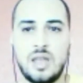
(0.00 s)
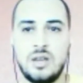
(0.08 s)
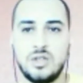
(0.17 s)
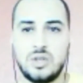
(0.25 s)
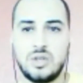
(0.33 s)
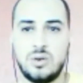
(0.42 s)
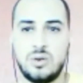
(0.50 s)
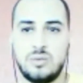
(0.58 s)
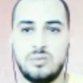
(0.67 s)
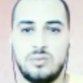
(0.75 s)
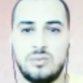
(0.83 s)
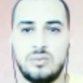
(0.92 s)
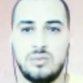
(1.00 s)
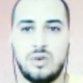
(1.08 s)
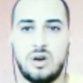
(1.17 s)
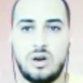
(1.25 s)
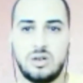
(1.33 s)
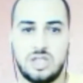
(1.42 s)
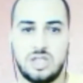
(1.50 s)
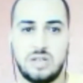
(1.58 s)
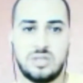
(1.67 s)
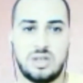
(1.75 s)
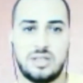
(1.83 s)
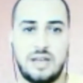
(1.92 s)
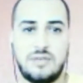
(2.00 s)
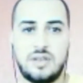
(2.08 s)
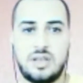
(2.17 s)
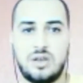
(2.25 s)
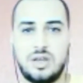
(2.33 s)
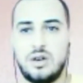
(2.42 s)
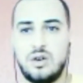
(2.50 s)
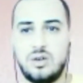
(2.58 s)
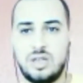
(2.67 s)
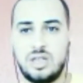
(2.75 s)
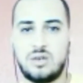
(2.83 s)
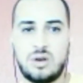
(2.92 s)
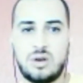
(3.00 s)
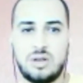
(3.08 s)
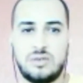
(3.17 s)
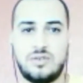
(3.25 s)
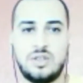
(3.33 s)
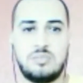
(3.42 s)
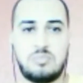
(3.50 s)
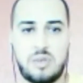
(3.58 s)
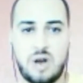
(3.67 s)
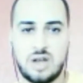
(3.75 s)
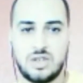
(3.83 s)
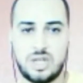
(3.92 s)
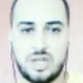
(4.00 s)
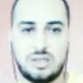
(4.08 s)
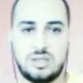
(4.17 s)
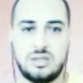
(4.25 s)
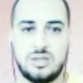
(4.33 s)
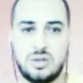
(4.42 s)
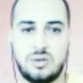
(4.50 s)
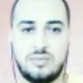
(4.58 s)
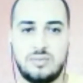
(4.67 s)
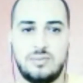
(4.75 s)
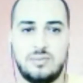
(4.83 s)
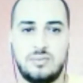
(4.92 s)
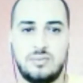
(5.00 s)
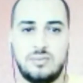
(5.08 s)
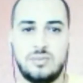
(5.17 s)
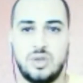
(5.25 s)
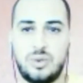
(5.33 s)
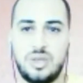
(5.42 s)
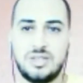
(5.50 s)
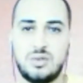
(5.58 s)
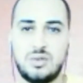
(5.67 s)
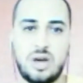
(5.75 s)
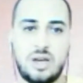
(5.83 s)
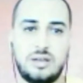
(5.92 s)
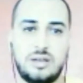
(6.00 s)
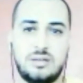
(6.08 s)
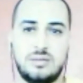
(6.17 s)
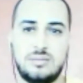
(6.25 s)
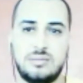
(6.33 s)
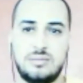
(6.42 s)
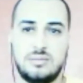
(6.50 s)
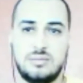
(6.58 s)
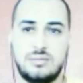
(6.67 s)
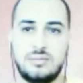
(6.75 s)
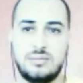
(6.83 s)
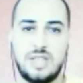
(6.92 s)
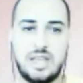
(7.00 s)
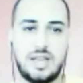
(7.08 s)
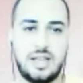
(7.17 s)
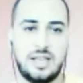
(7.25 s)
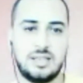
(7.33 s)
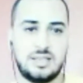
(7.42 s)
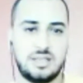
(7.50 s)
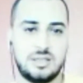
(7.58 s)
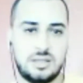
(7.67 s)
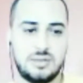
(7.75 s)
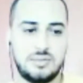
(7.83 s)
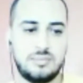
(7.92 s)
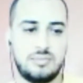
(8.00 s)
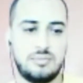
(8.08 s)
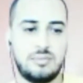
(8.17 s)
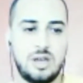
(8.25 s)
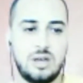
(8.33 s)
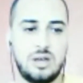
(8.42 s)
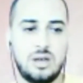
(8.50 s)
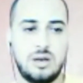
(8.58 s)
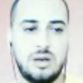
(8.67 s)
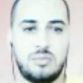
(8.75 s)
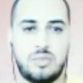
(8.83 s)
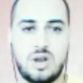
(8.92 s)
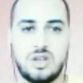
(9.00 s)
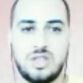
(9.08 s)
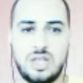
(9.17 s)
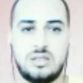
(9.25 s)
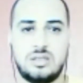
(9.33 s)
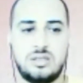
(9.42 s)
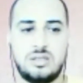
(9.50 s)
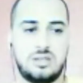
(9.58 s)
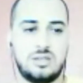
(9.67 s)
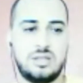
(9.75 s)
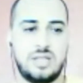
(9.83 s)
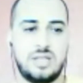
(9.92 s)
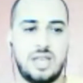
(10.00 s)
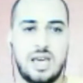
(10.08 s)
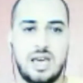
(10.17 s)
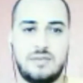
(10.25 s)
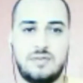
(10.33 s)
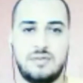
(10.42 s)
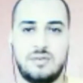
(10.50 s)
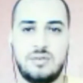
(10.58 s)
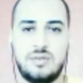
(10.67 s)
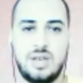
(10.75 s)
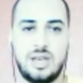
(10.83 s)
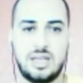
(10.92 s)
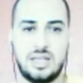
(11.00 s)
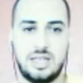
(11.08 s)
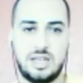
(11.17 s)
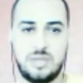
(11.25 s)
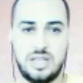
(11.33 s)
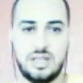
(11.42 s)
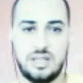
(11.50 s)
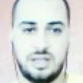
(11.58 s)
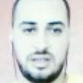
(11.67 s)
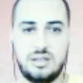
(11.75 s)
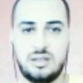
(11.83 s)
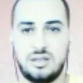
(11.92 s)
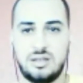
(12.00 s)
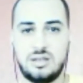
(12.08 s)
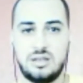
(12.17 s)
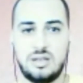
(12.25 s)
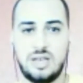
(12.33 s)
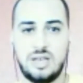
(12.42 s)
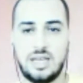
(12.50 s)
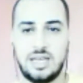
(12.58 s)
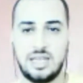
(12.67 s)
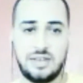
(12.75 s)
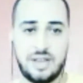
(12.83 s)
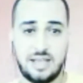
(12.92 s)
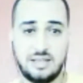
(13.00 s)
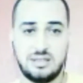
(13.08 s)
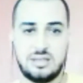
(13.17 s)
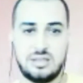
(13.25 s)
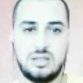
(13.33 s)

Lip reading: So on Jumpstart Africa, you can only crowdfund projects. So the reason why that is projects, they have a clear beginning, a clear end,